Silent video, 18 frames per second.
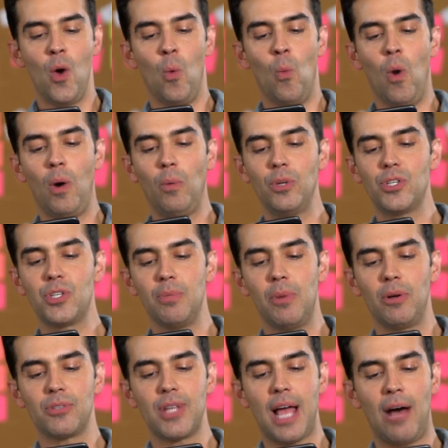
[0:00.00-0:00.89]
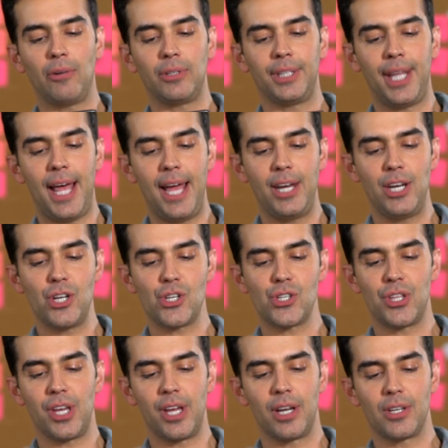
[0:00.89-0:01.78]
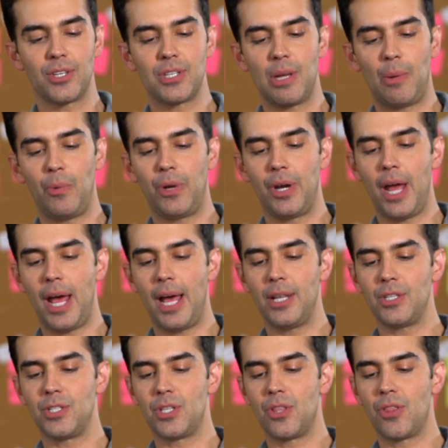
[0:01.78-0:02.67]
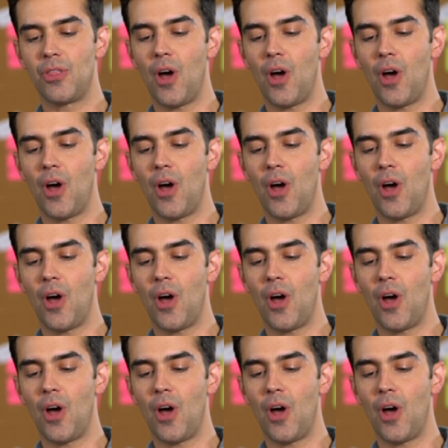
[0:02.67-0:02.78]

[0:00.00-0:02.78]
what was the most outlandish thing someone has